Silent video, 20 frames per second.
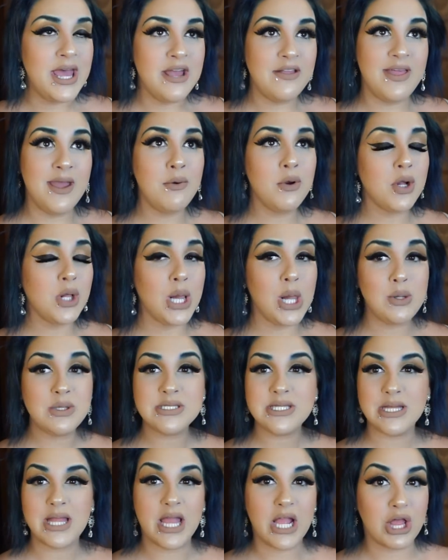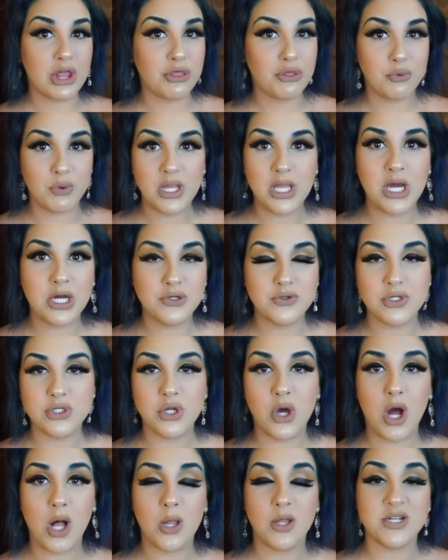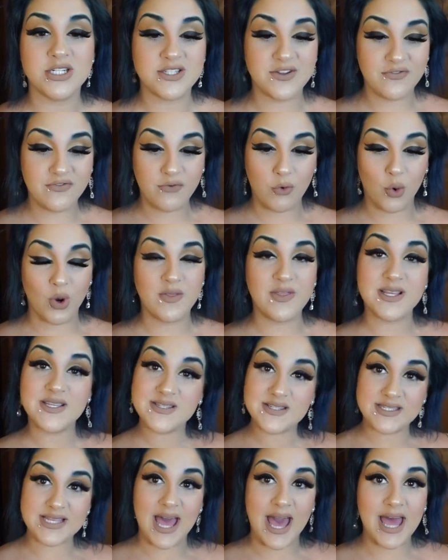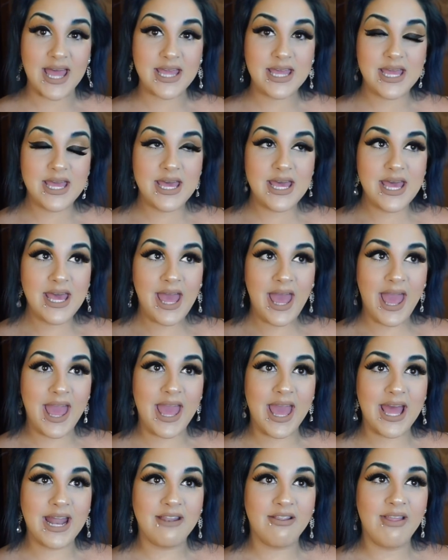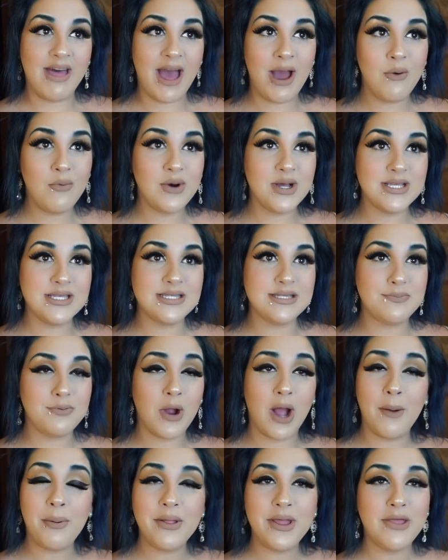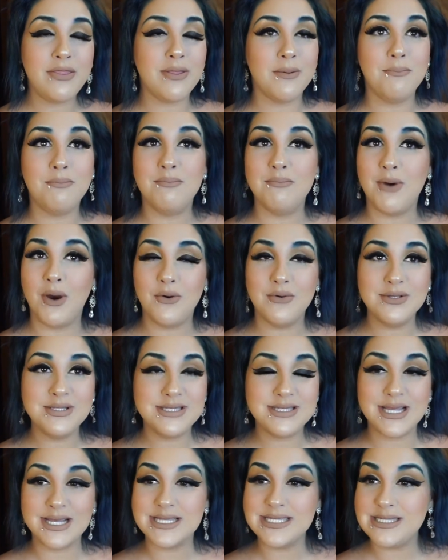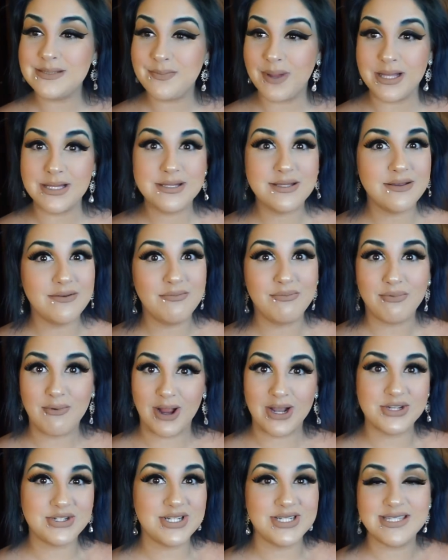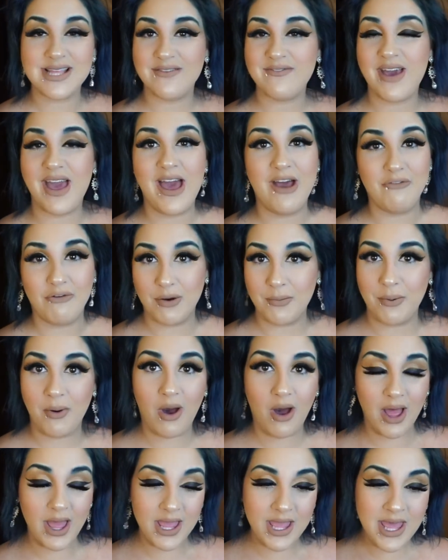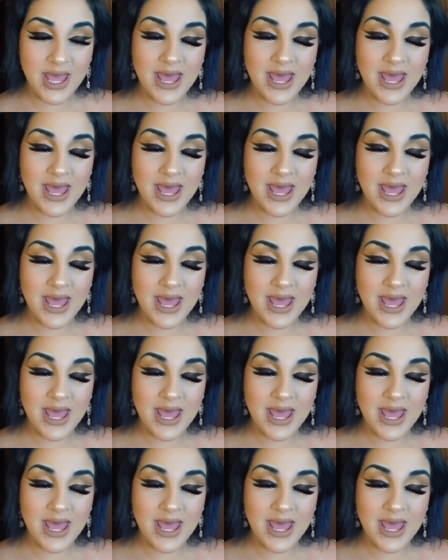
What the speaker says: They were close to like $300 for the set. And that was probably the most expensive brushes I've ever bought.